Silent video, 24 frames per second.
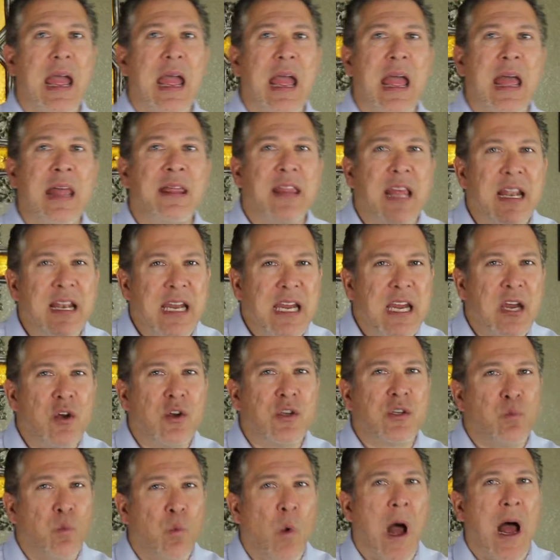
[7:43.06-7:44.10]
And then
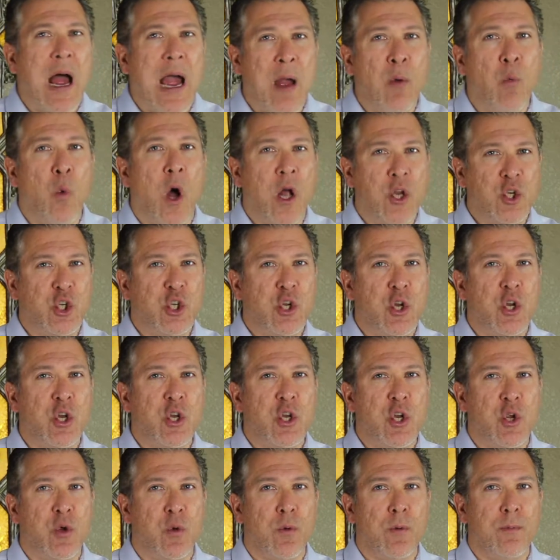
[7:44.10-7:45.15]
here's what I want you to
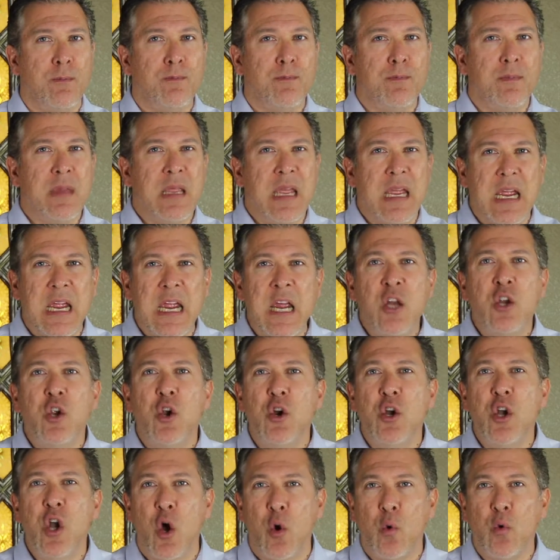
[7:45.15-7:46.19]
do in
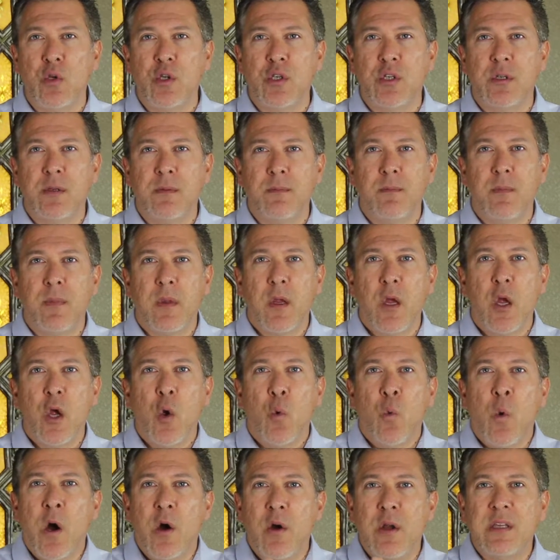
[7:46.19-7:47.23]
your notes,
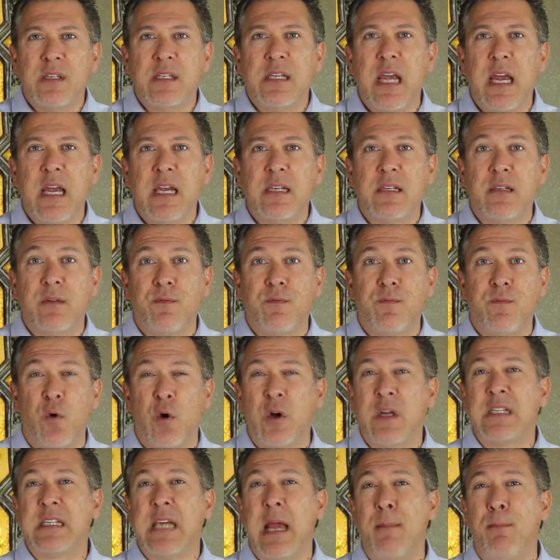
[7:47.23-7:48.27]
where it says,
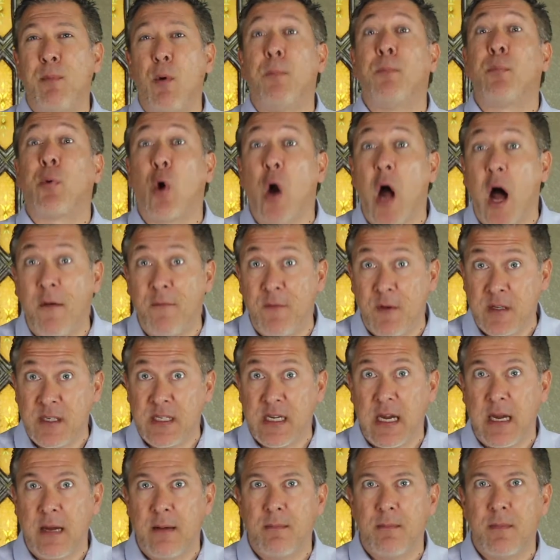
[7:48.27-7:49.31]
for example,
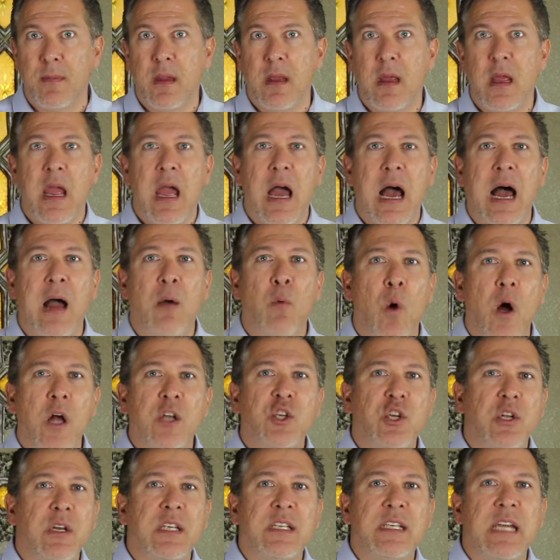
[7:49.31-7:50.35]
prophecy, I
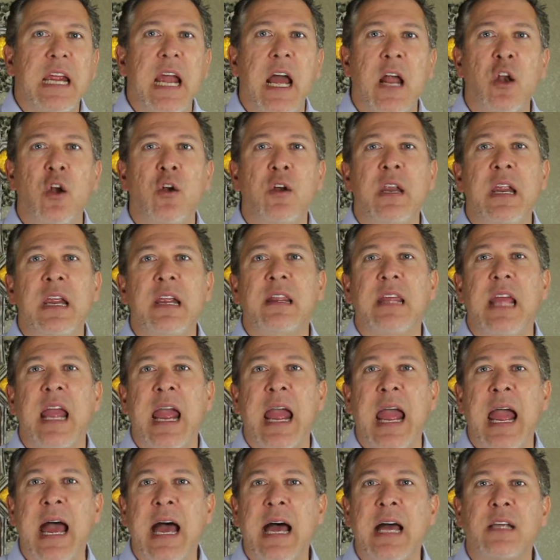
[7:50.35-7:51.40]
want you to see underneath it
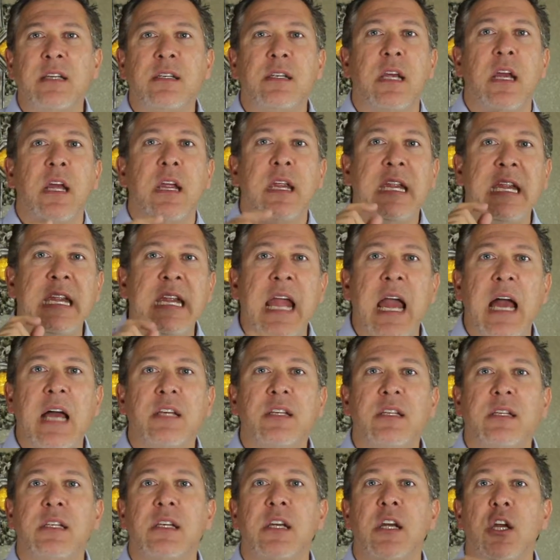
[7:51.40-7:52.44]
has
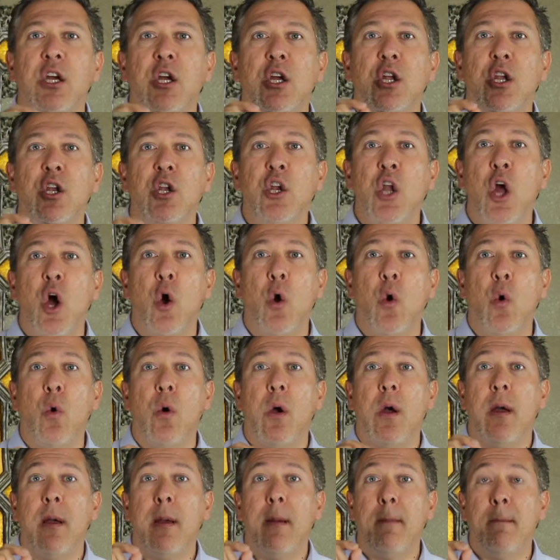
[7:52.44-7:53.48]
yes,
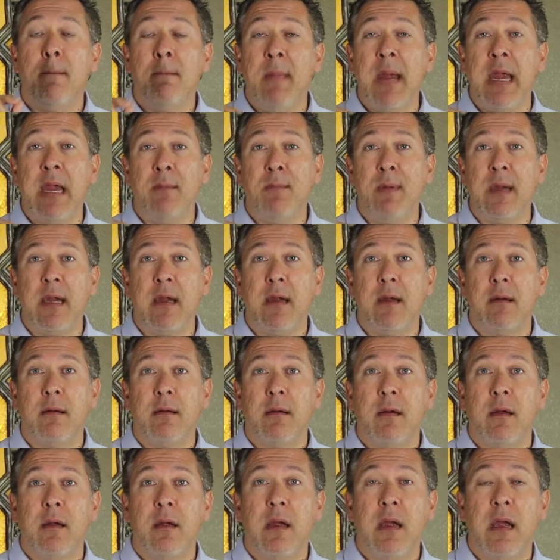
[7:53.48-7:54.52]
no, maybe.
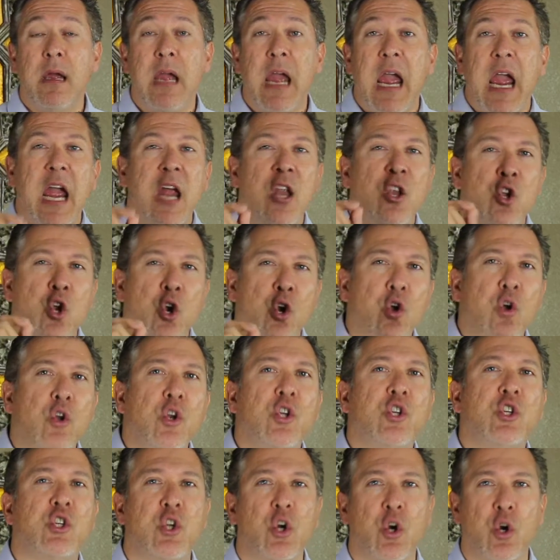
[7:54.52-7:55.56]
And you're going
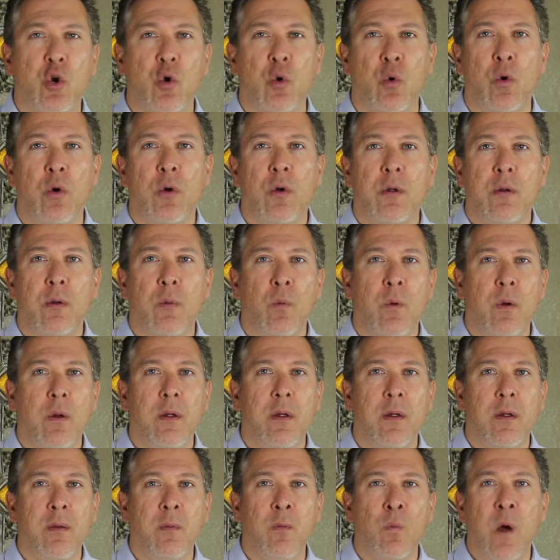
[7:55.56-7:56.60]
to circle
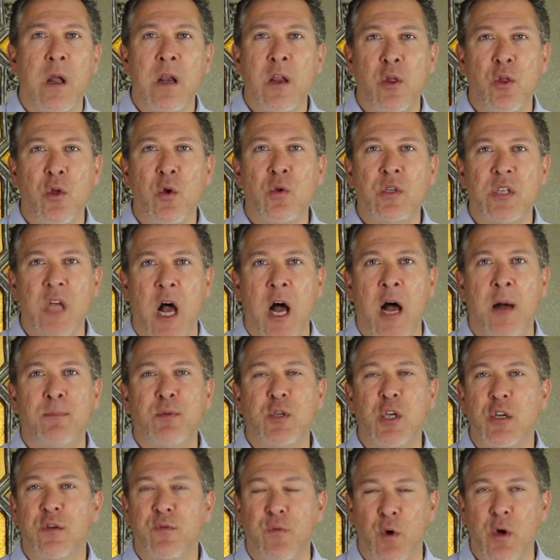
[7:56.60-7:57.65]
one of those
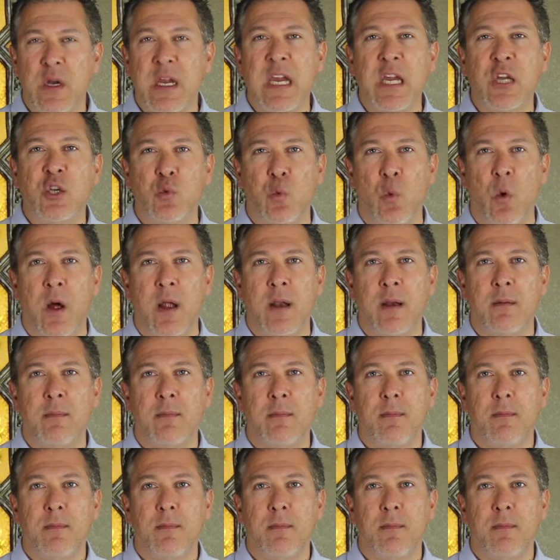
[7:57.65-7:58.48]
options for each one.